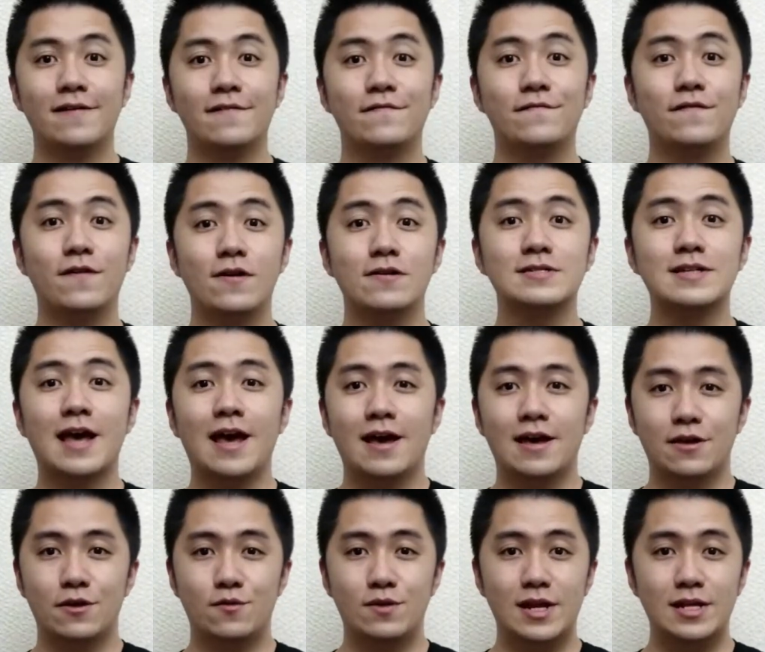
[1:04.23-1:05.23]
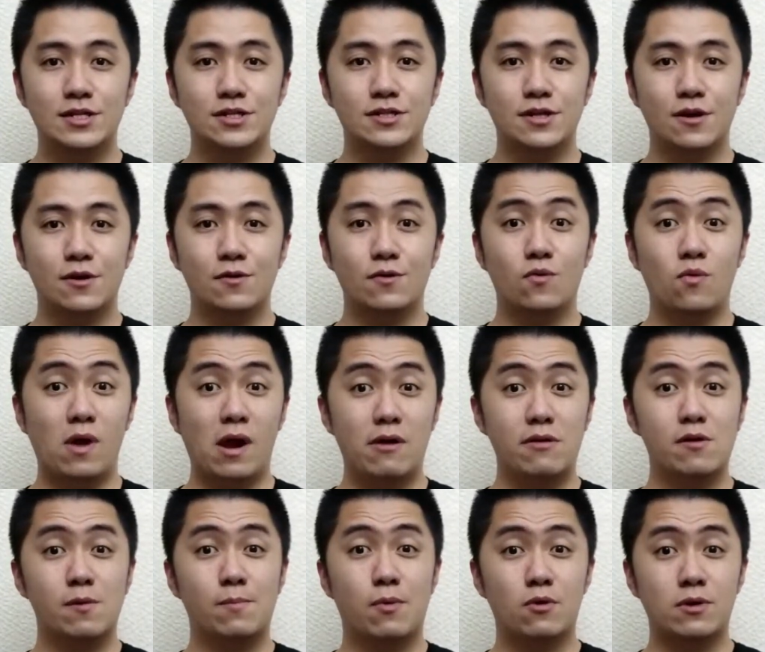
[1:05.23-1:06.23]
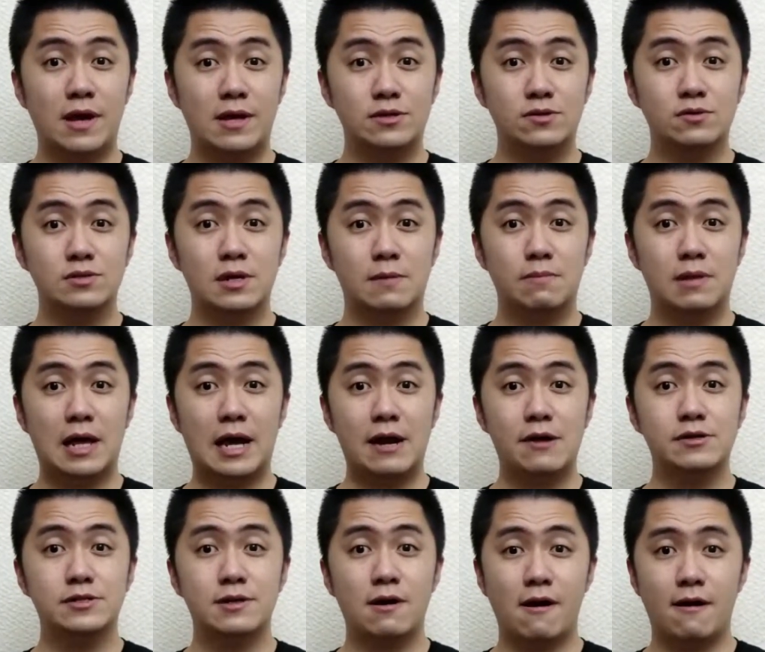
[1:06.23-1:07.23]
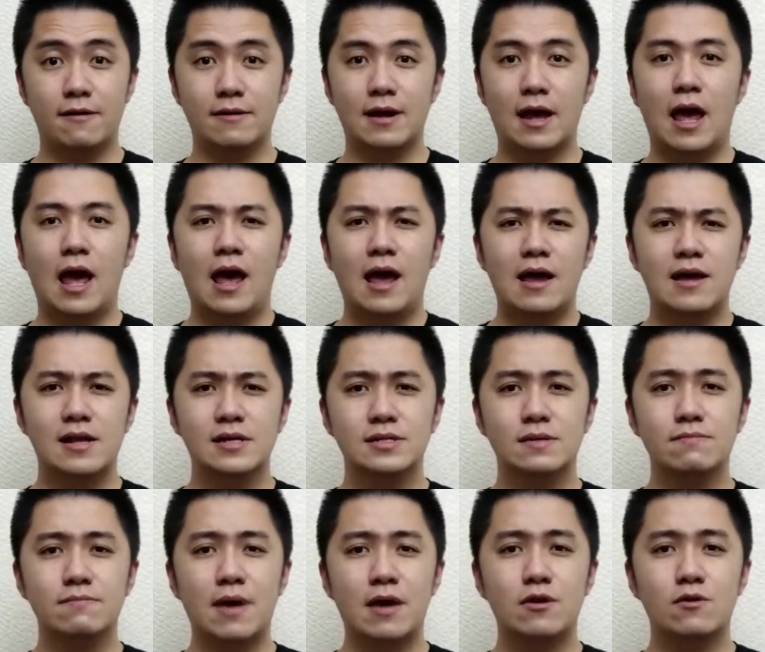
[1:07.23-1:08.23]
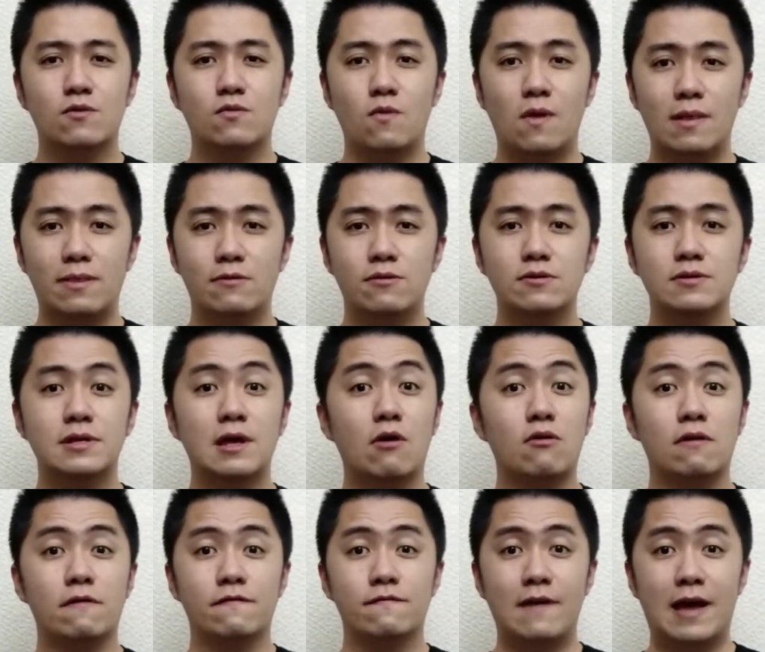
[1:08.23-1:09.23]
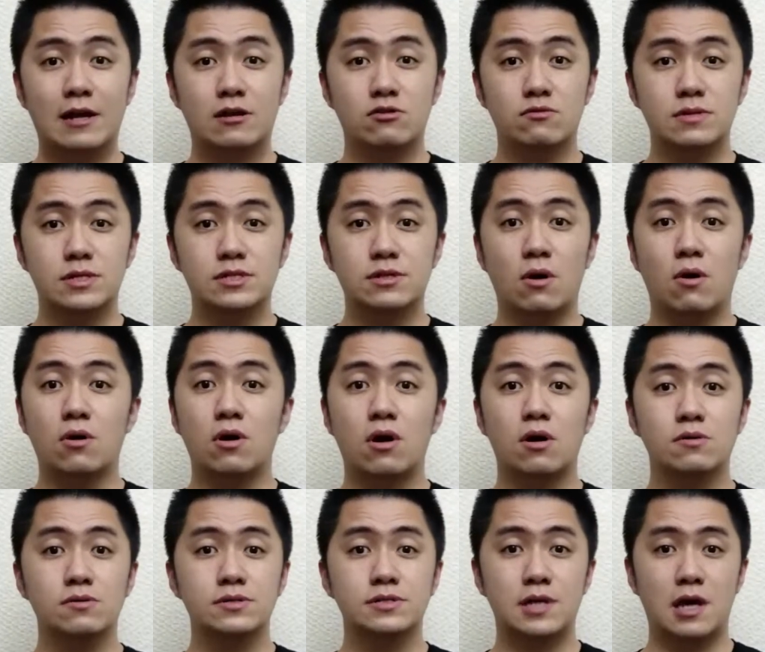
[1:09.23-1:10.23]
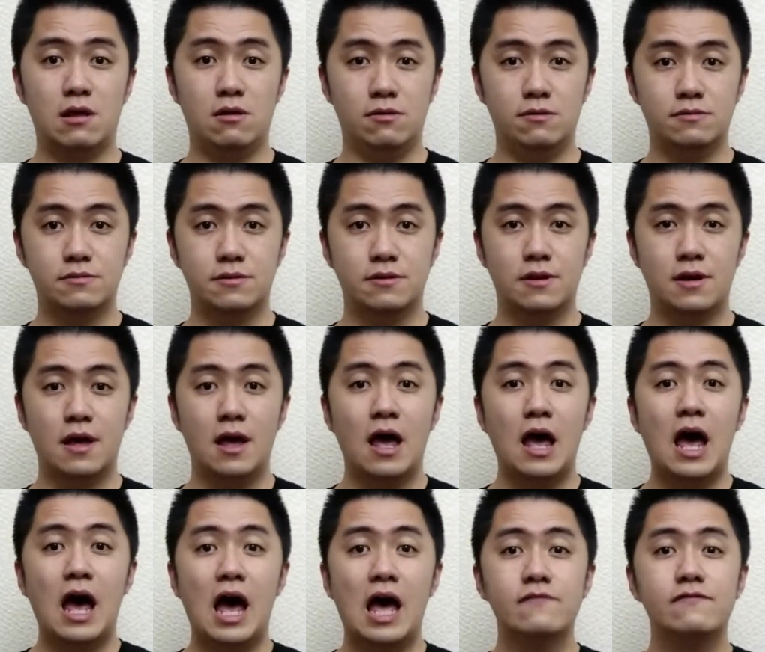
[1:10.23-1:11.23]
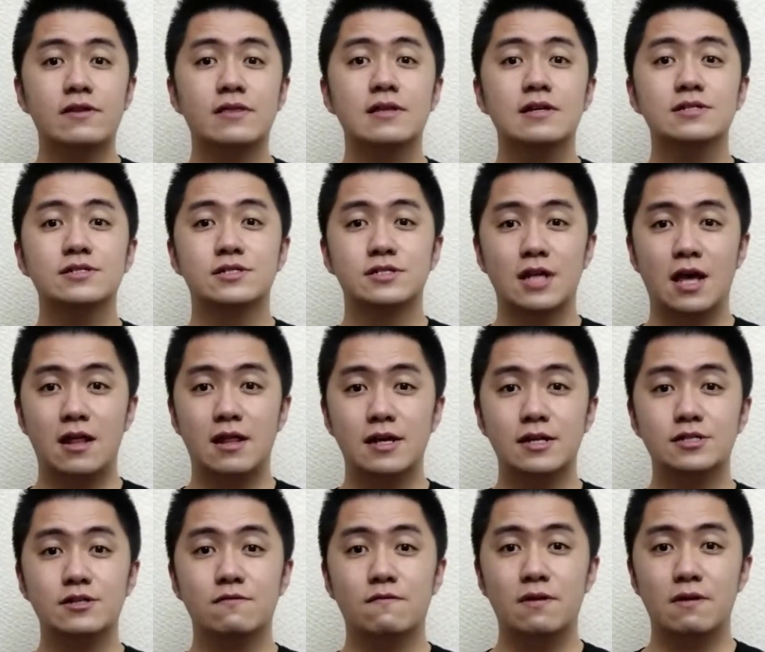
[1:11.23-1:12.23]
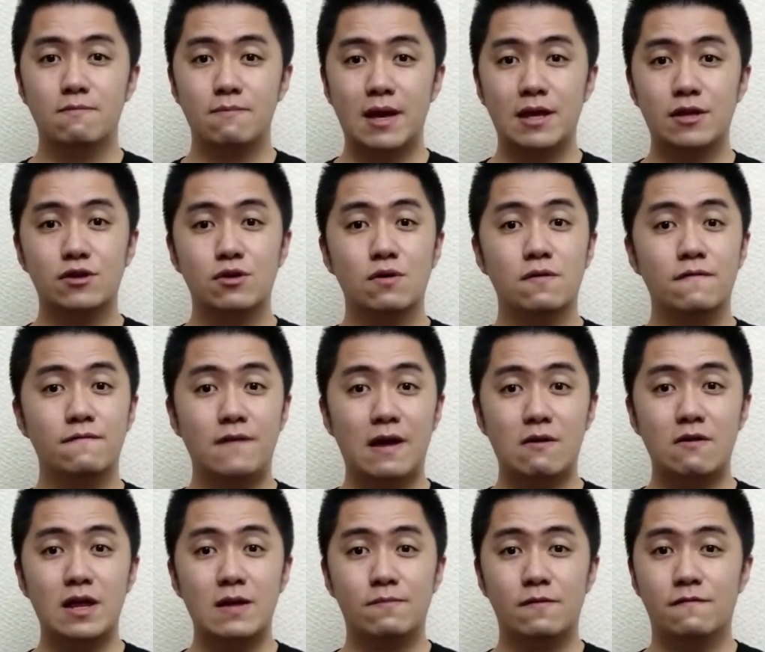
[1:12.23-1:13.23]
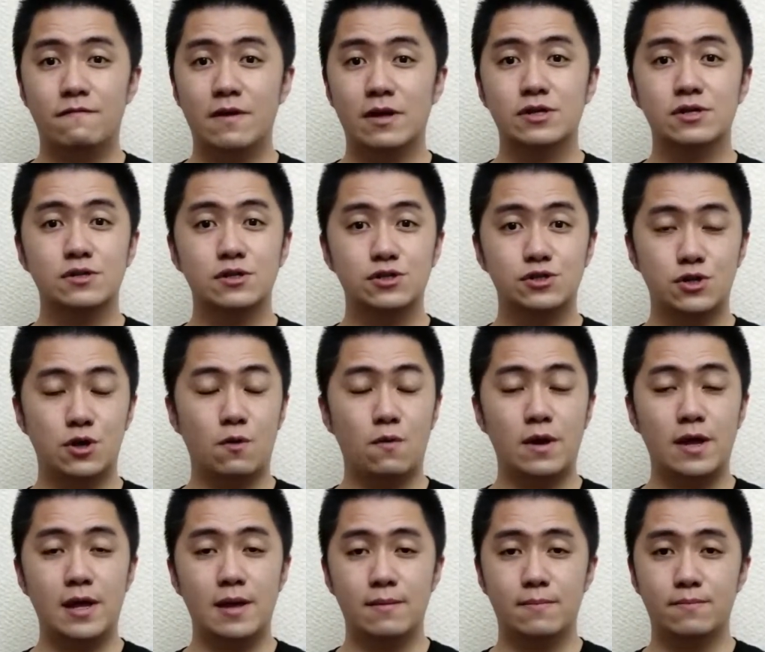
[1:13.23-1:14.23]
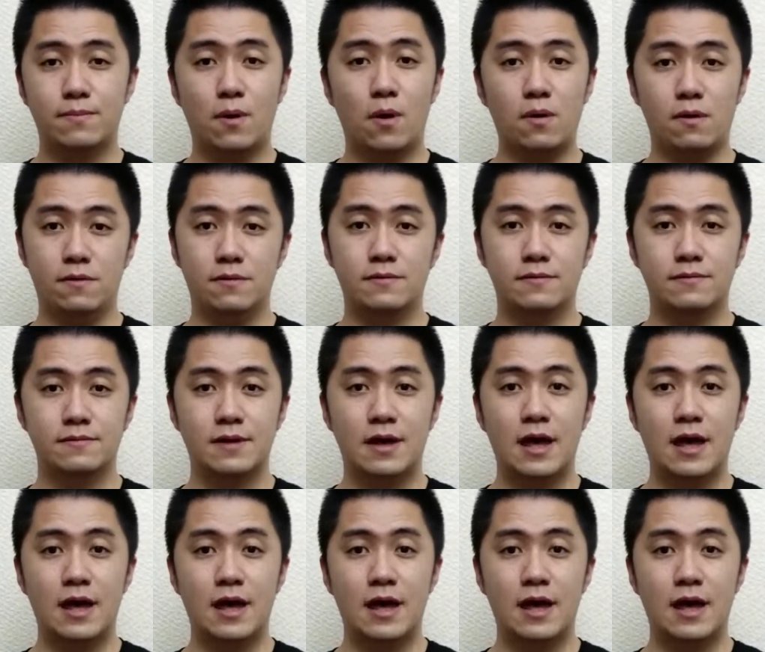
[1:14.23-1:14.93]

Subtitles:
First, you need to know where your potential suppliers are. It doesn't matter whether they're a factory or wholesaler. Having this knowledge will make you a very proficient jewelry importer.